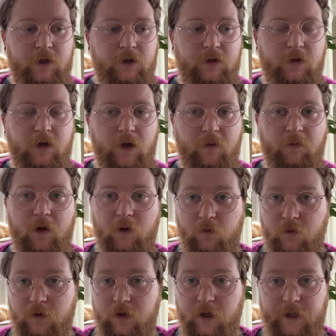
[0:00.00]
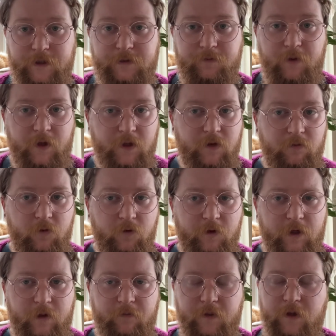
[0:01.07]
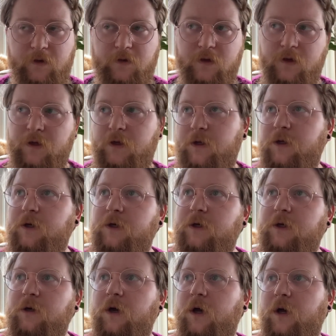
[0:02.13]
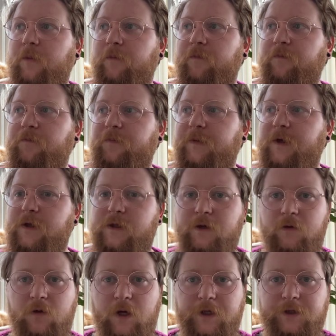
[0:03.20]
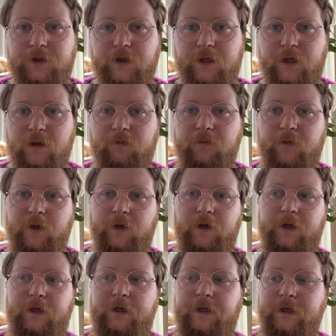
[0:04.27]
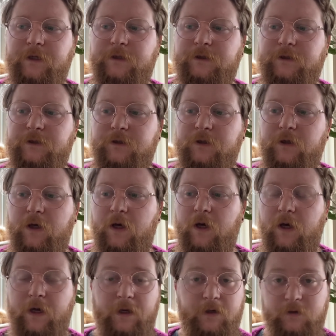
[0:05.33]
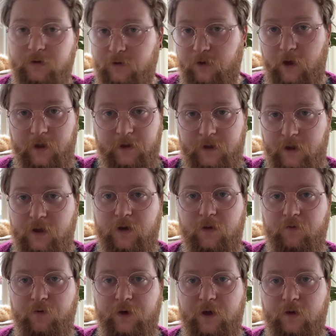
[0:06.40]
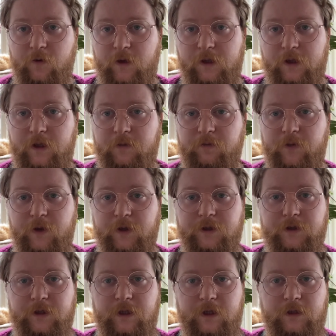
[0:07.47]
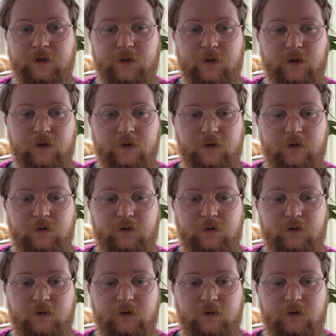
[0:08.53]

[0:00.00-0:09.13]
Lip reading: I would like to buy some more again because it's still kind of chunky, but it and like knits up really quickly, but it doesn't